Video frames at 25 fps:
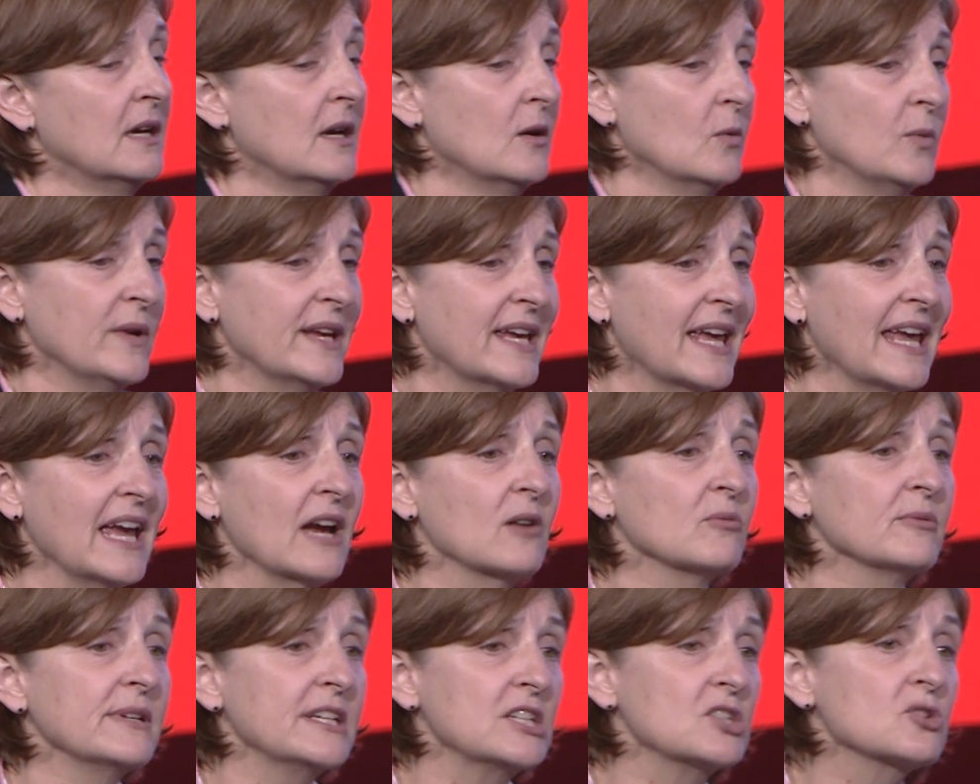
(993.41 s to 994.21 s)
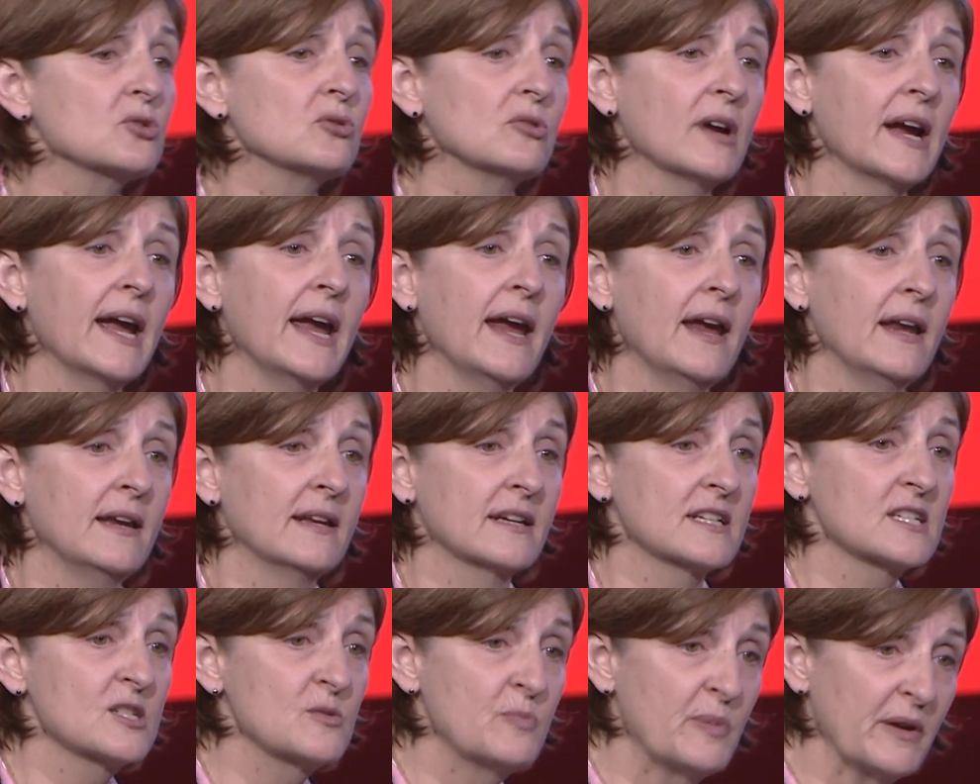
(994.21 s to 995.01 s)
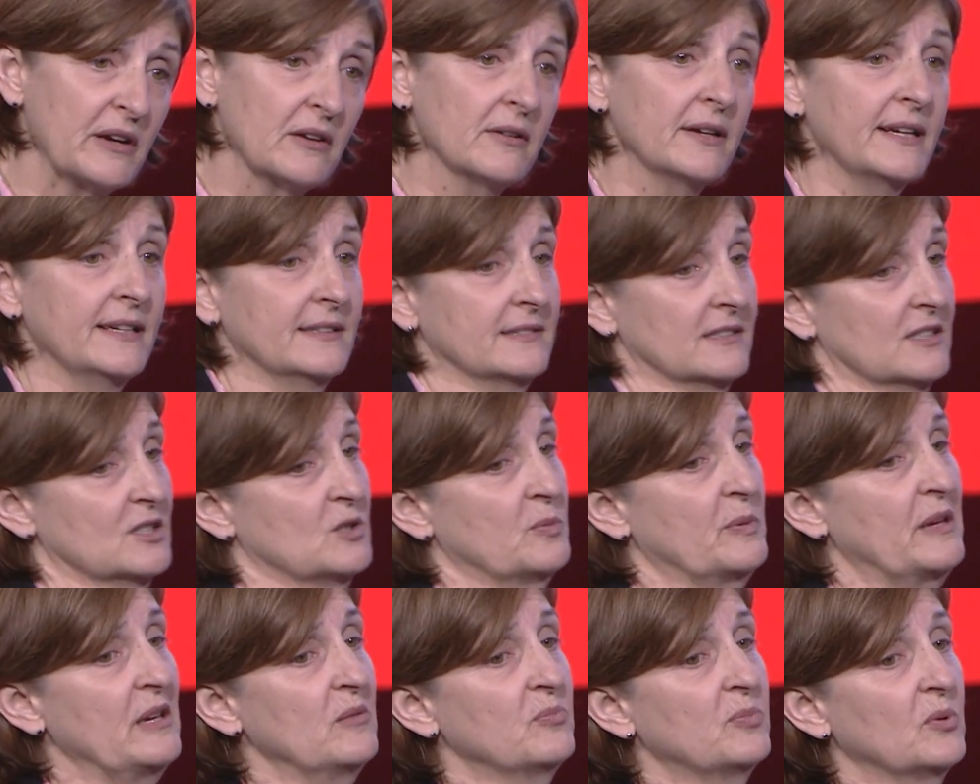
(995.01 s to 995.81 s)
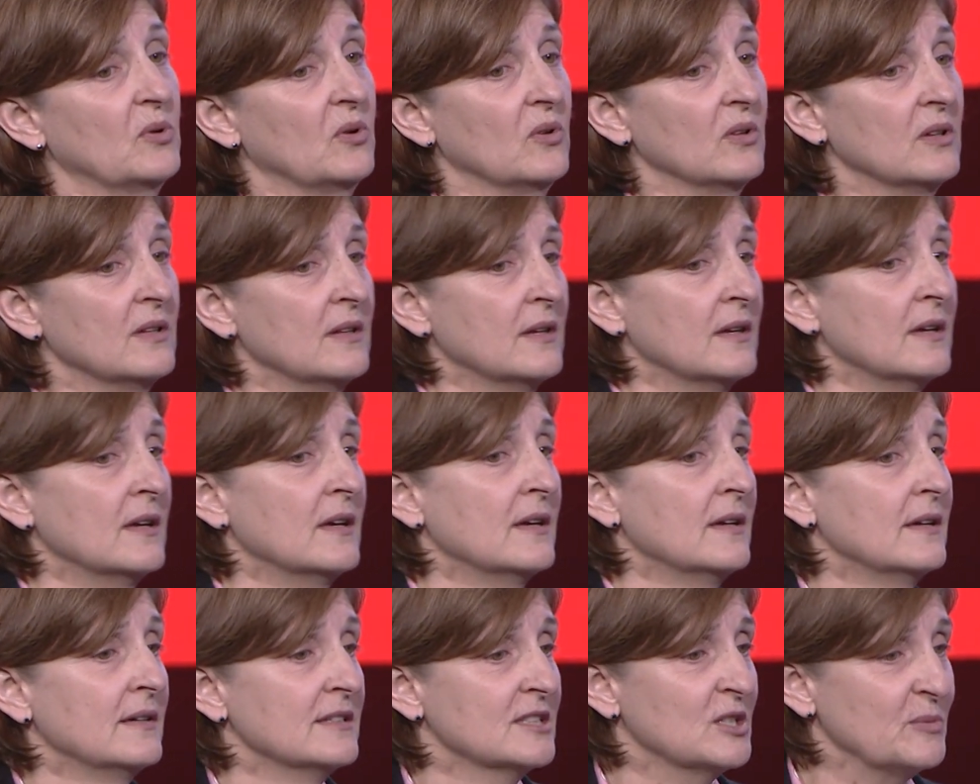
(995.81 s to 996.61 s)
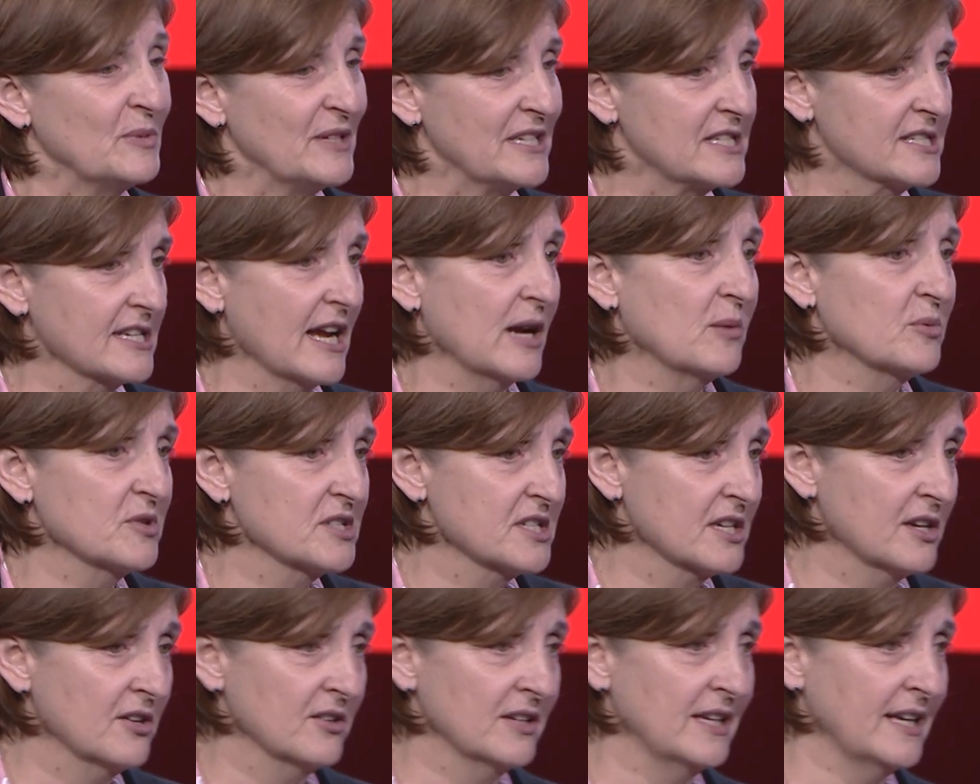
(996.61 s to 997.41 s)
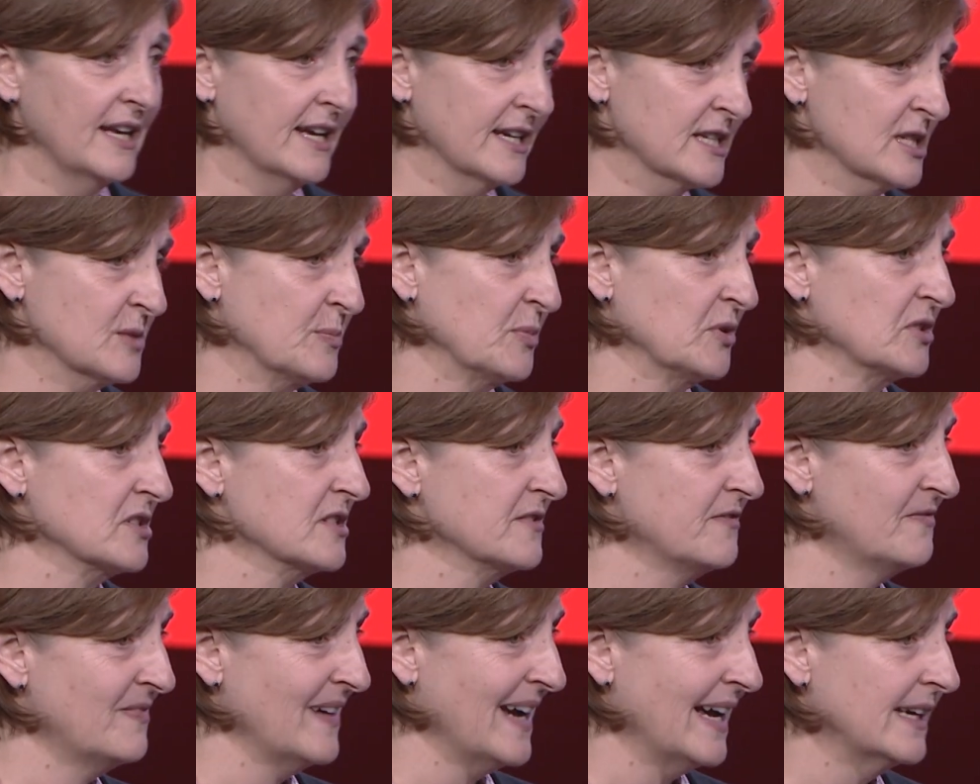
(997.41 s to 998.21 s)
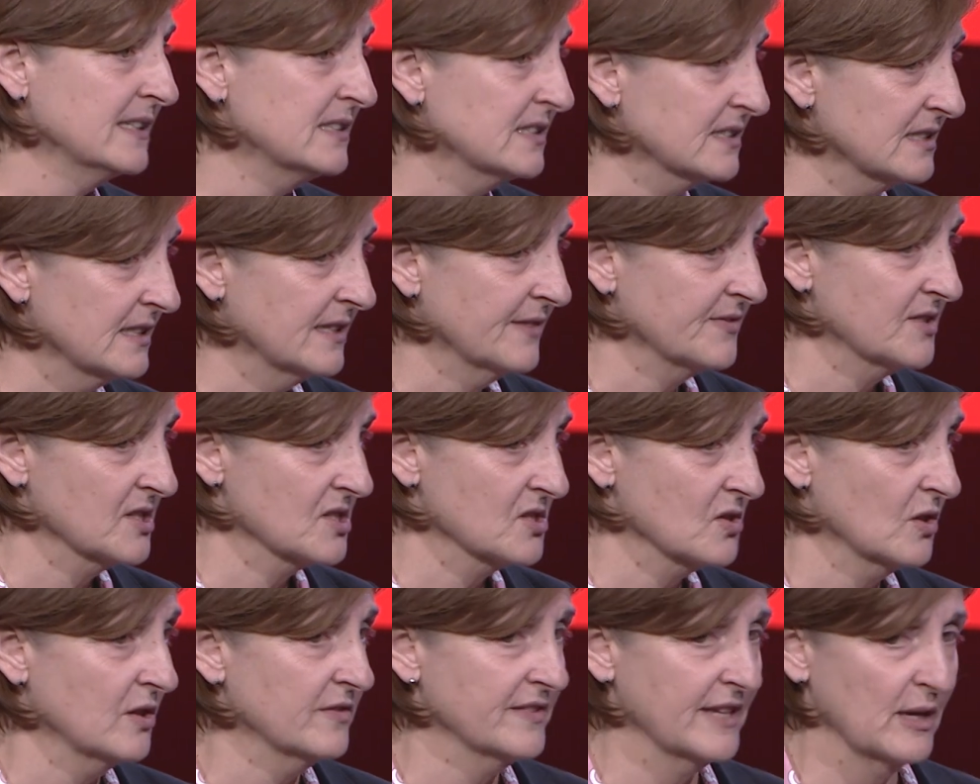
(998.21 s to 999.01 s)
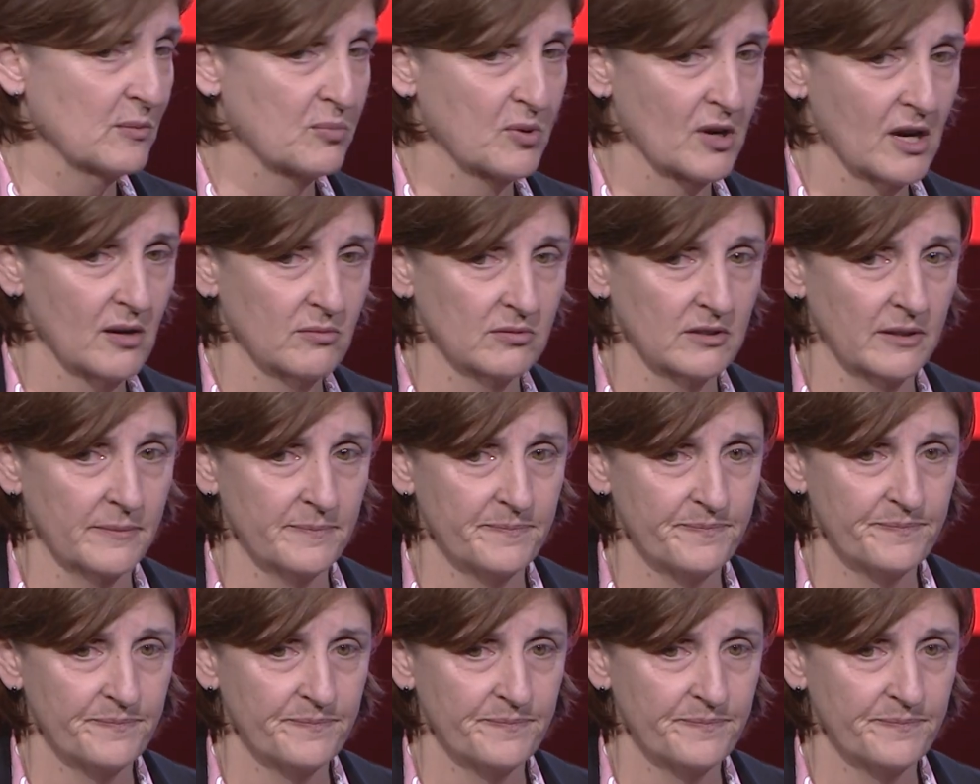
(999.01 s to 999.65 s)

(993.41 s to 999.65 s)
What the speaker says: We can't retrain experienced people to be cybersecurity experts fast enough to solve that problem.